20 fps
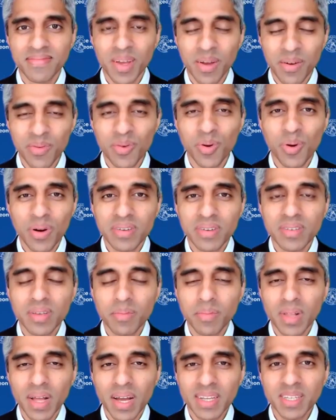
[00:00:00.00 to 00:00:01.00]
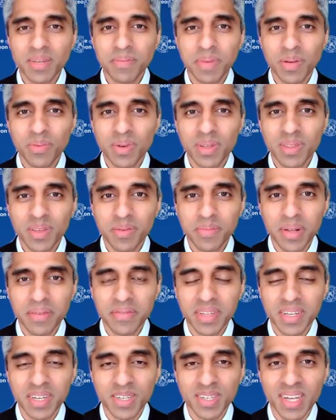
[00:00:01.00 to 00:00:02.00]
Of course. I'm glad to be with you,
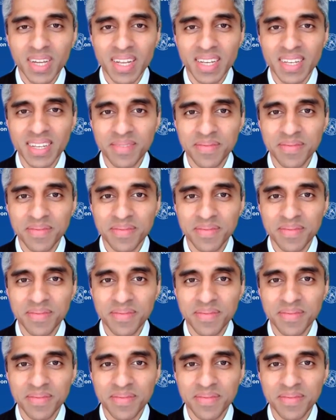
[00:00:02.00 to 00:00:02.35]
Melvin and Jen.